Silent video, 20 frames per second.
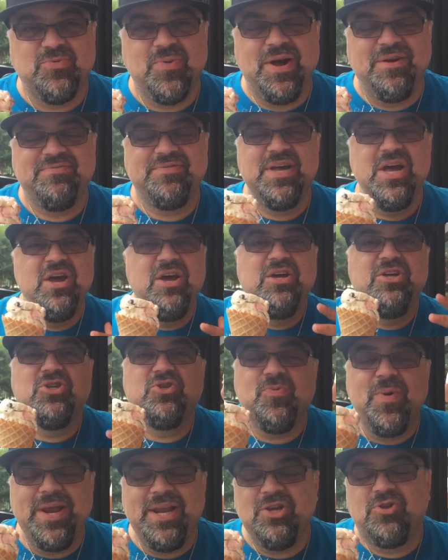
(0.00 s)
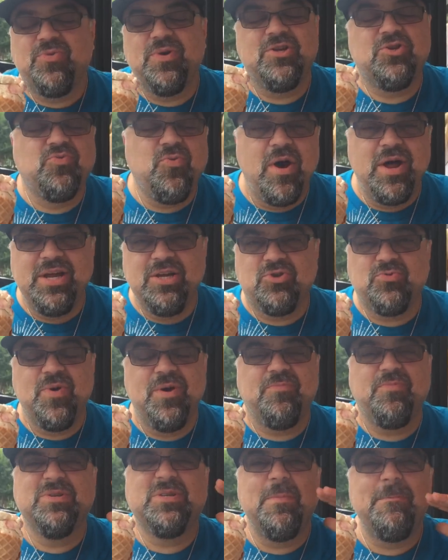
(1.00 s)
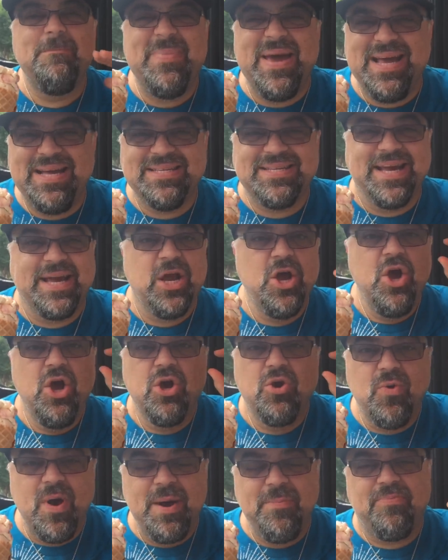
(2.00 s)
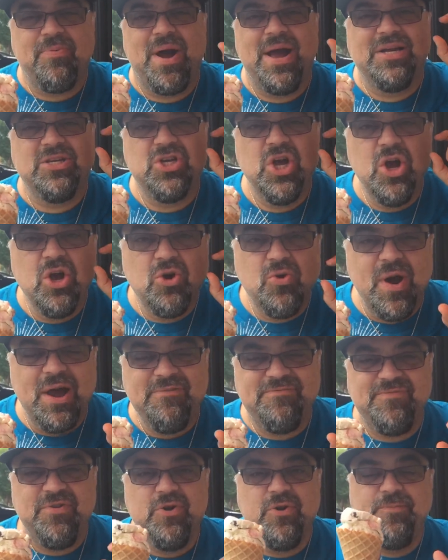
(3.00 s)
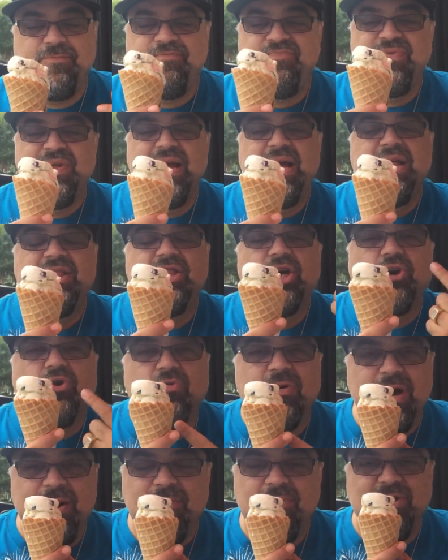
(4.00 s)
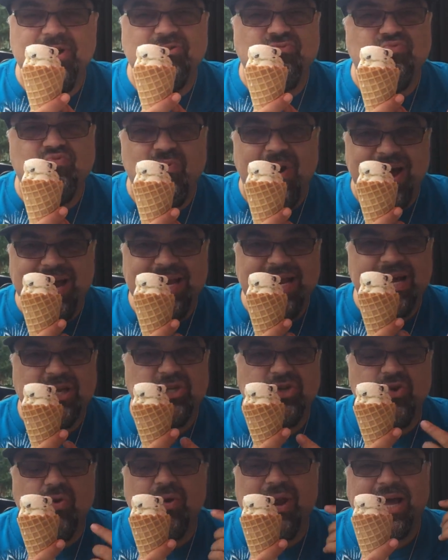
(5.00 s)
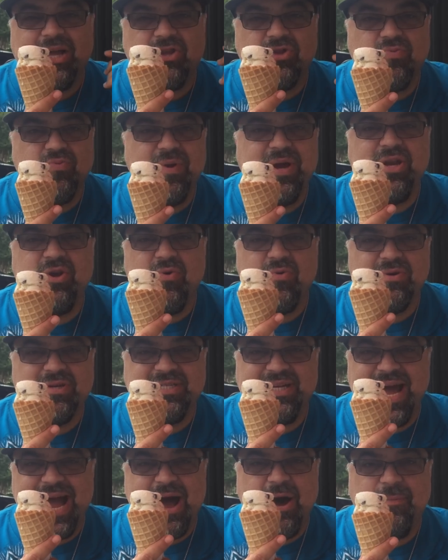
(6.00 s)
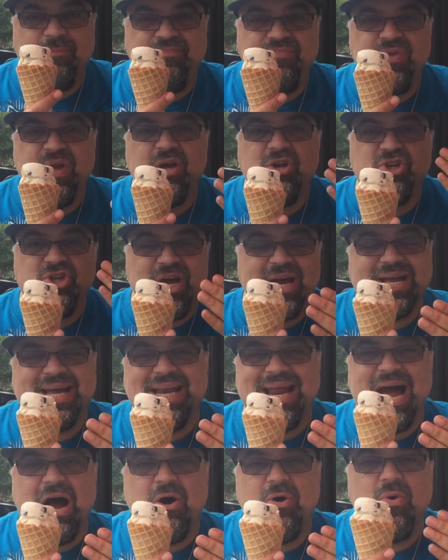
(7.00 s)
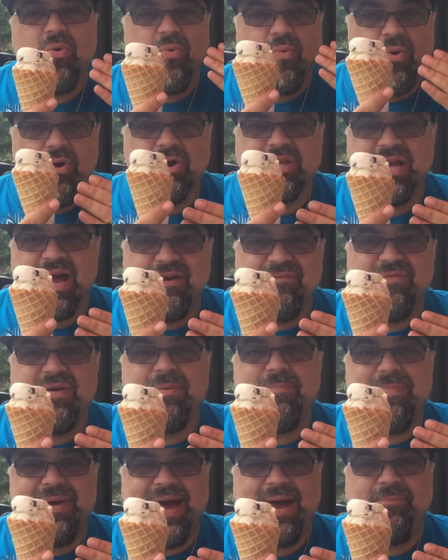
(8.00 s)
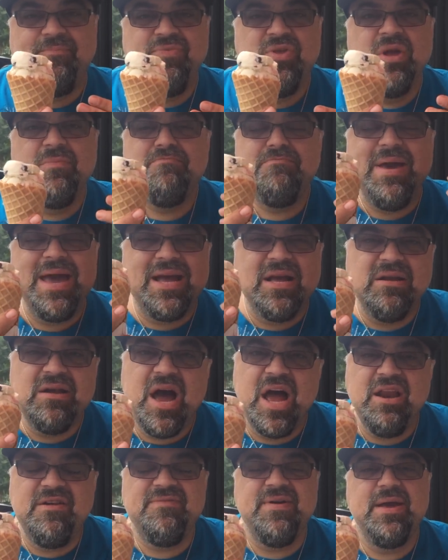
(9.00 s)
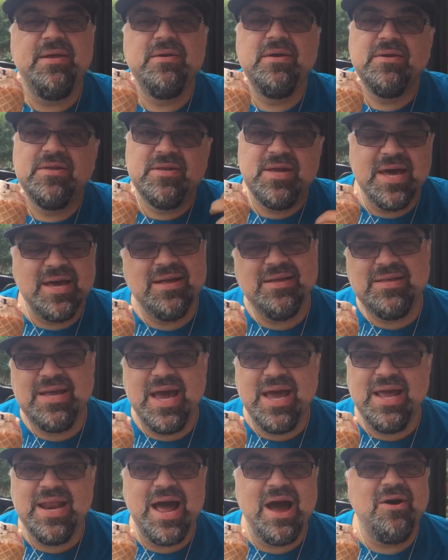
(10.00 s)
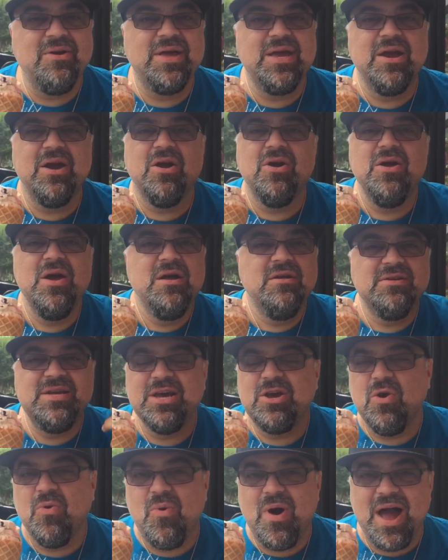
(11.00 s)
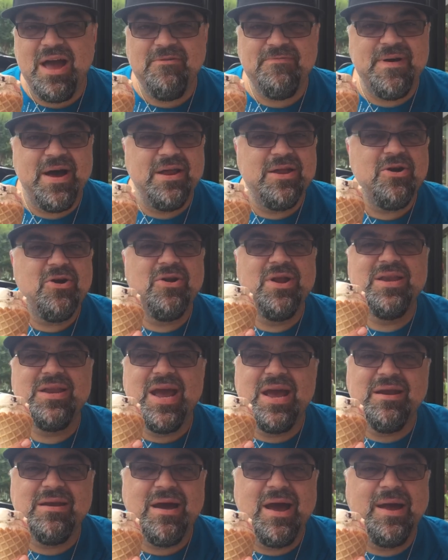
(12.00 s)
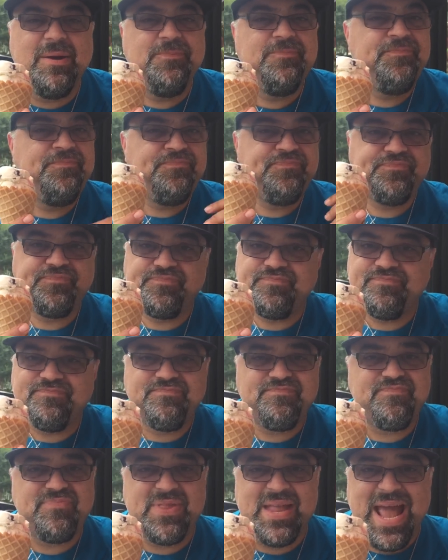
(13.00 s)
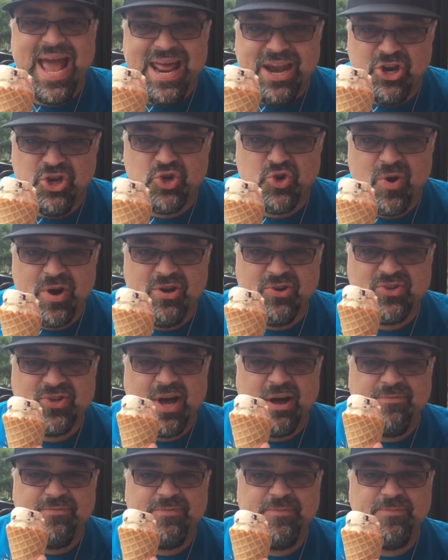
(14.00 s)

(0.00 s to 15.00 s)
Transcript: Swift. Swaney Swift. Swaney Swift was amazing. Great price. Great food. The creamery is right next door, like three doors down. Check it out, worth every bit. Make a night of it. Take a date out here, take your wife out here on a date night, and enjoy yourself.